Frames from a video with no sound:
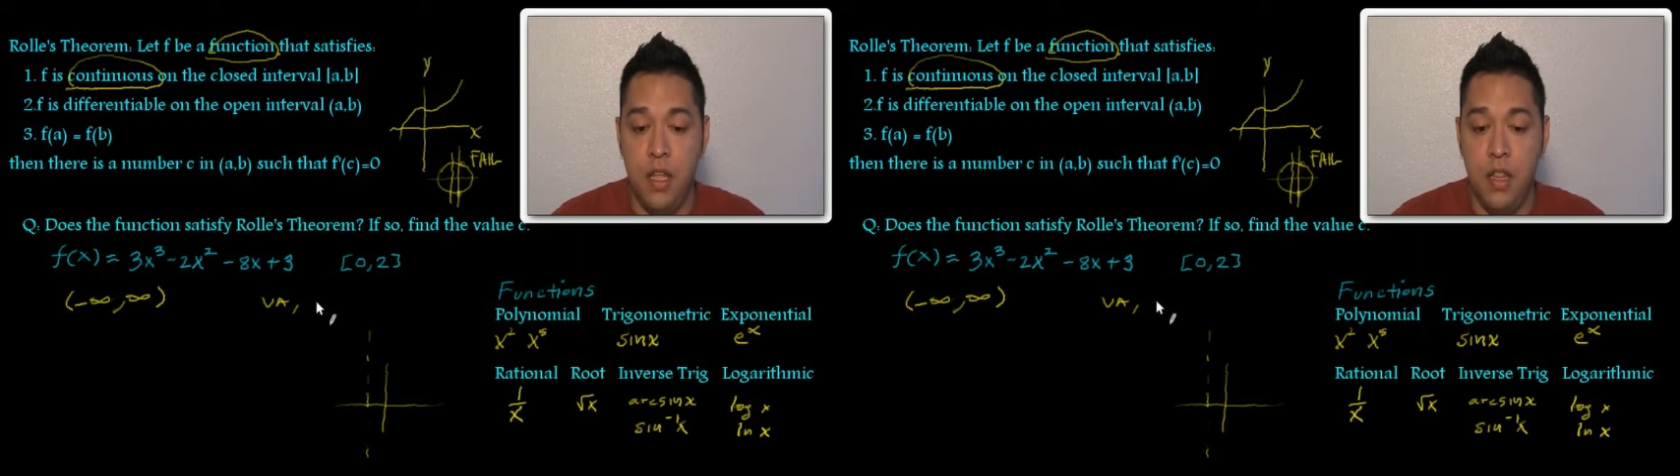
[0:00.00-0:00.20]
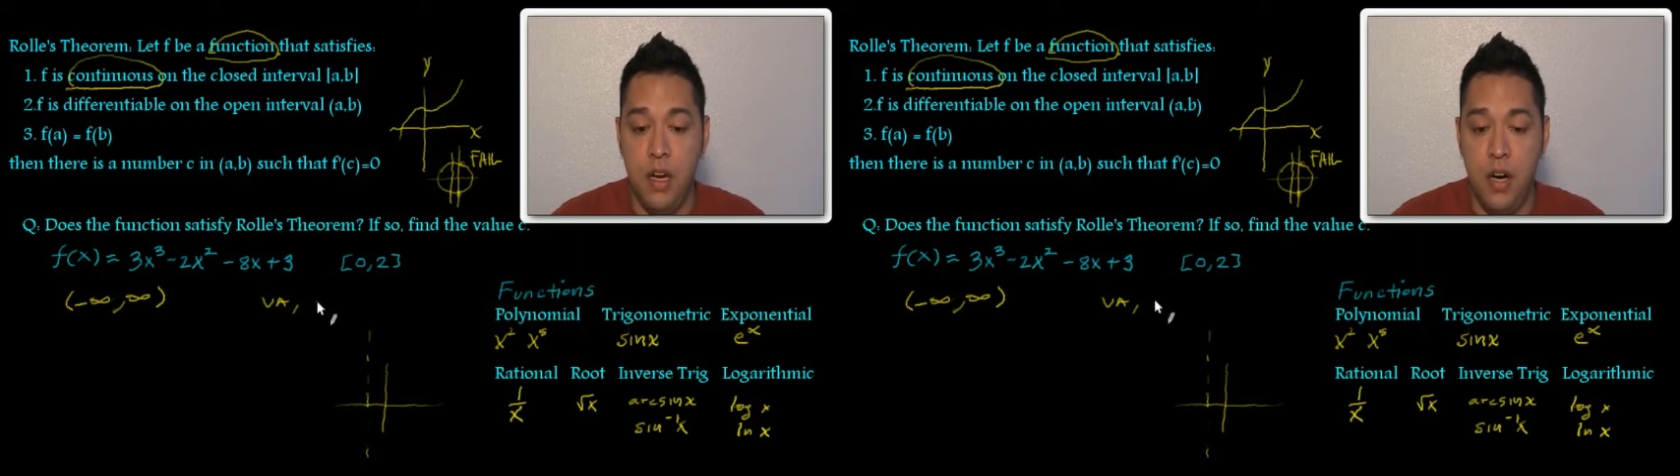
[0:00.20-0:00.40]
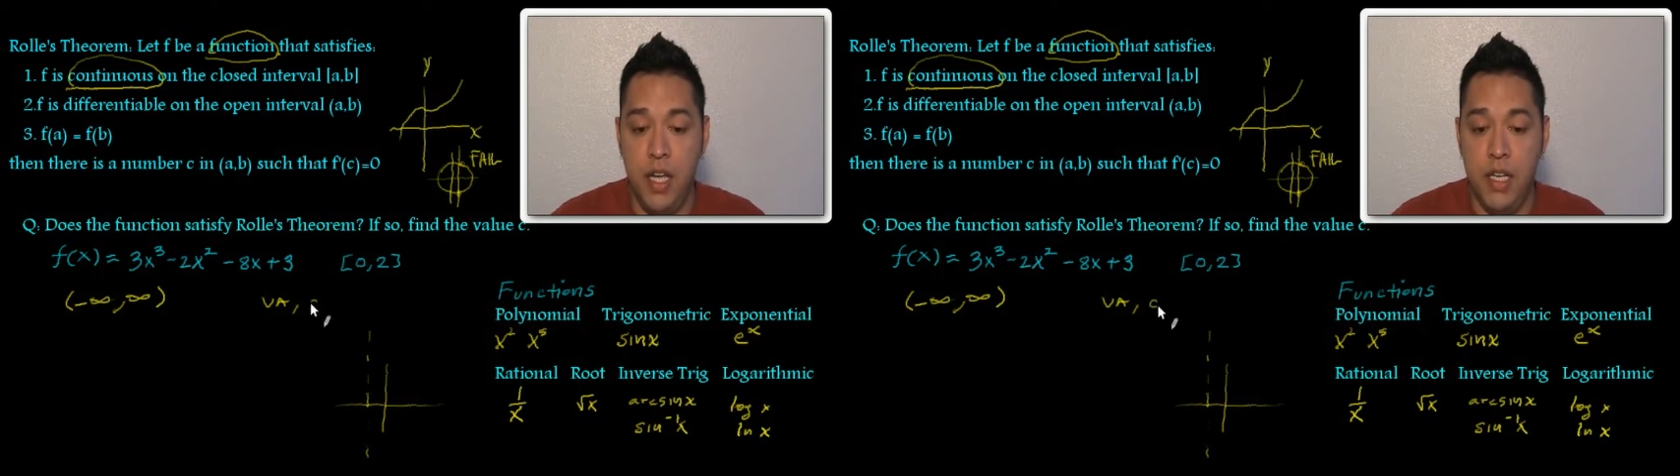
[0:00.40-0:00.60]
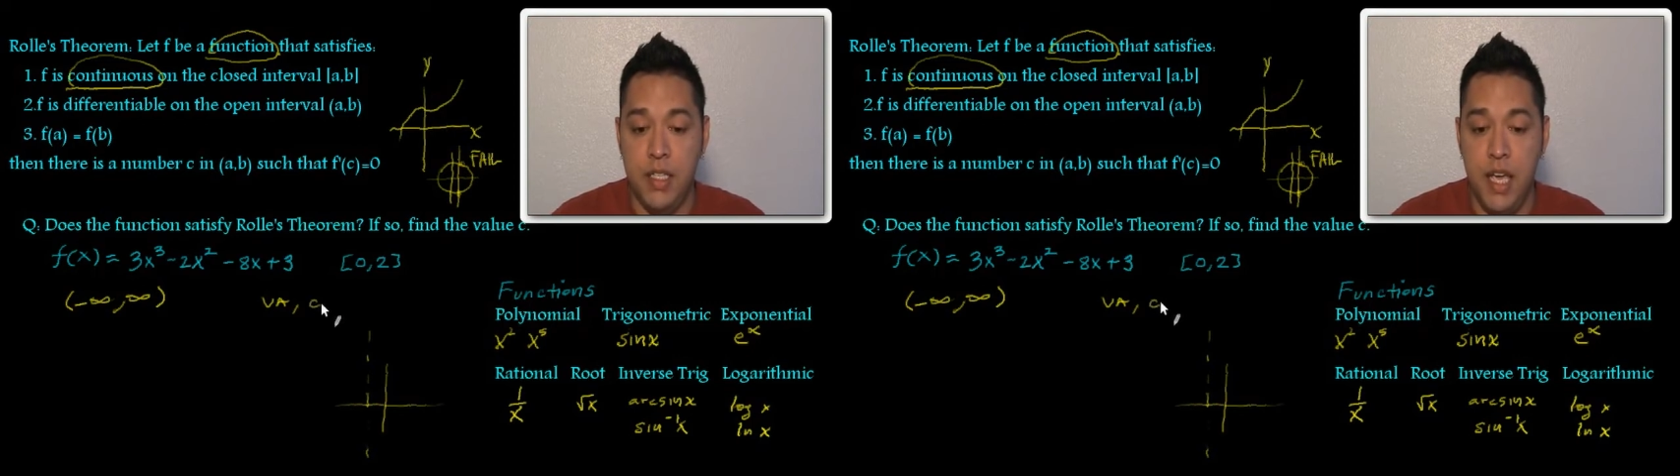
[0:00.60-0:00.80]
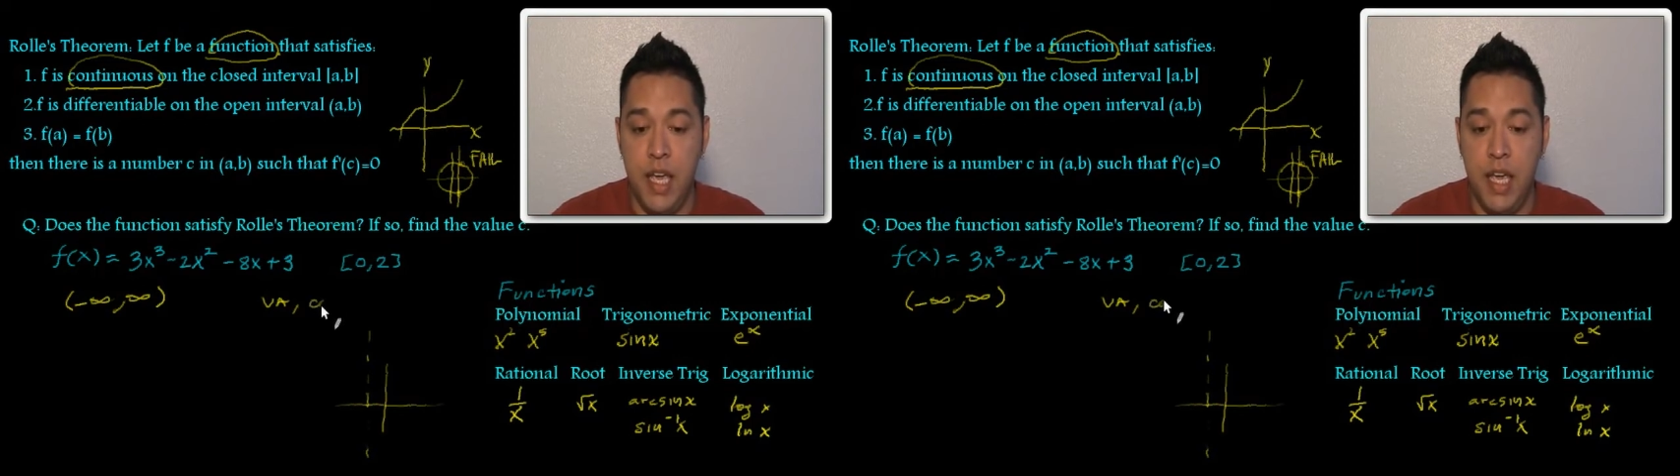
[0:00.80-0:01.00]
there
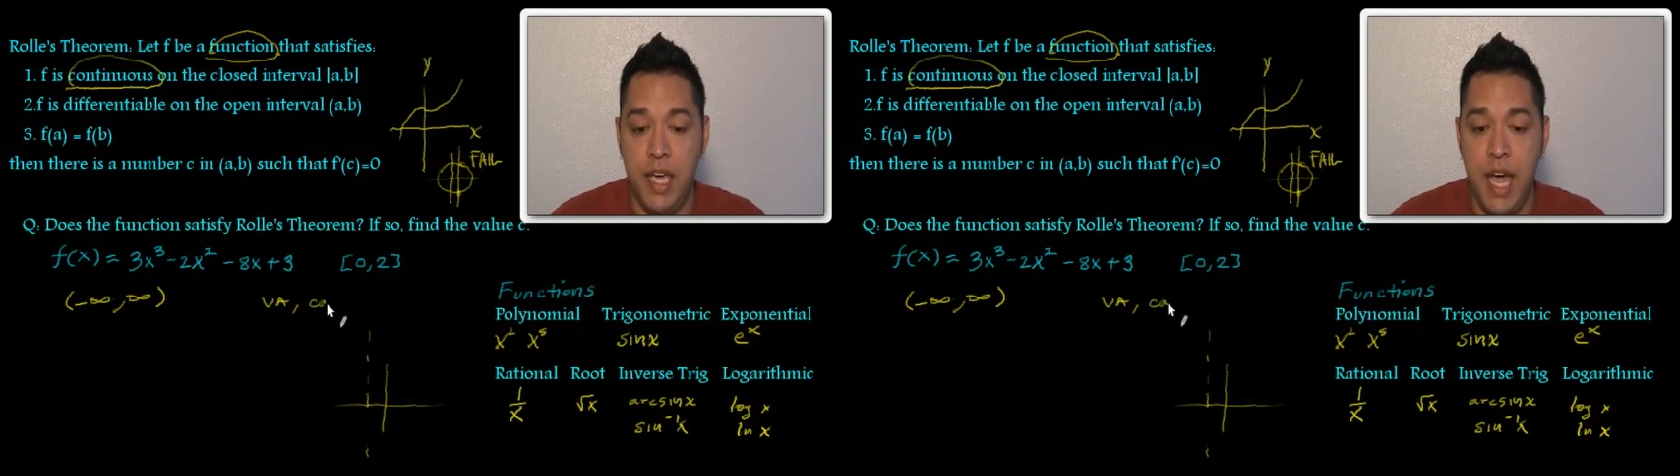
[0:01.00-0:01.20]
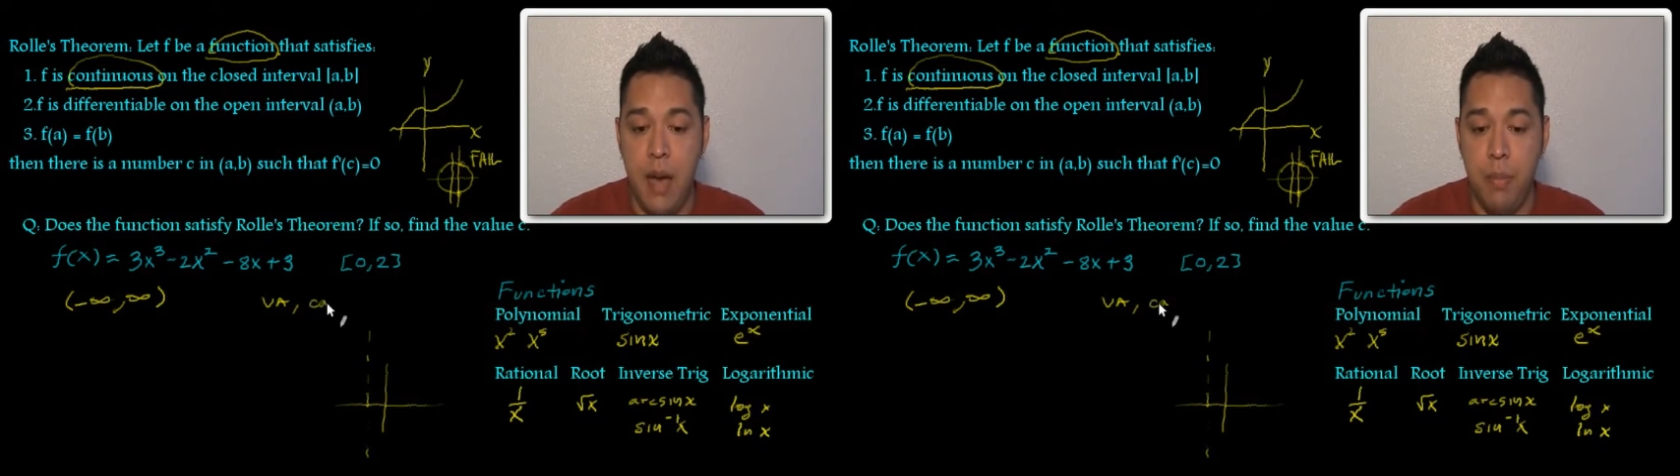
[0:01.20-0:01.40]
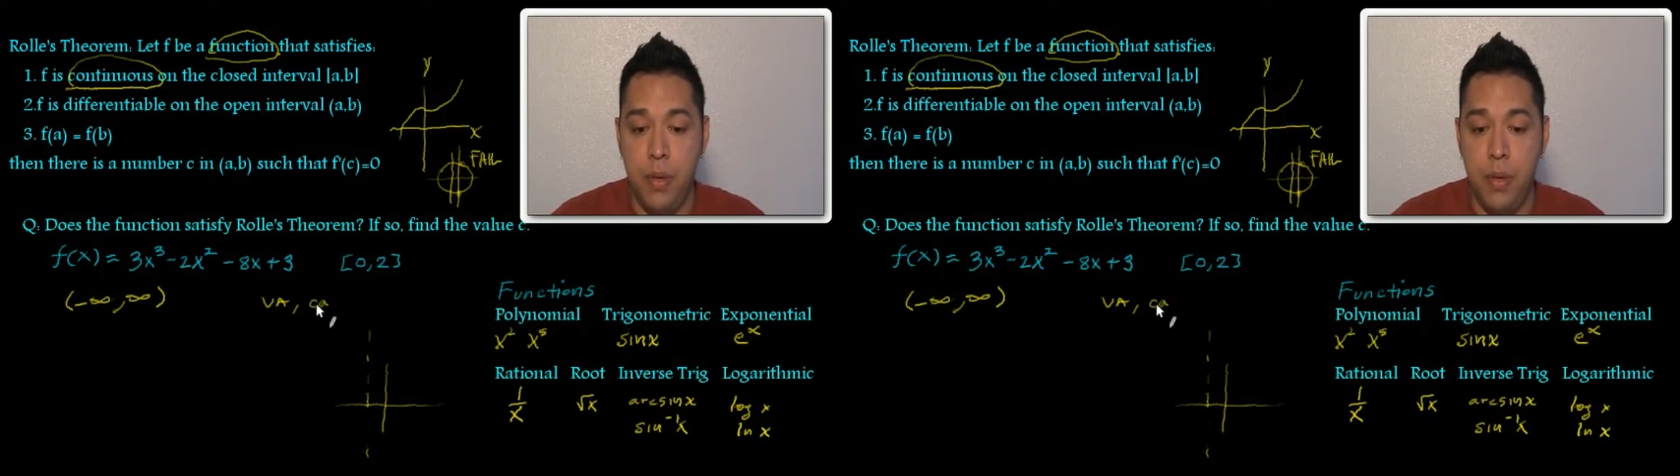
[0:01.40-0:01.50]
is a gap.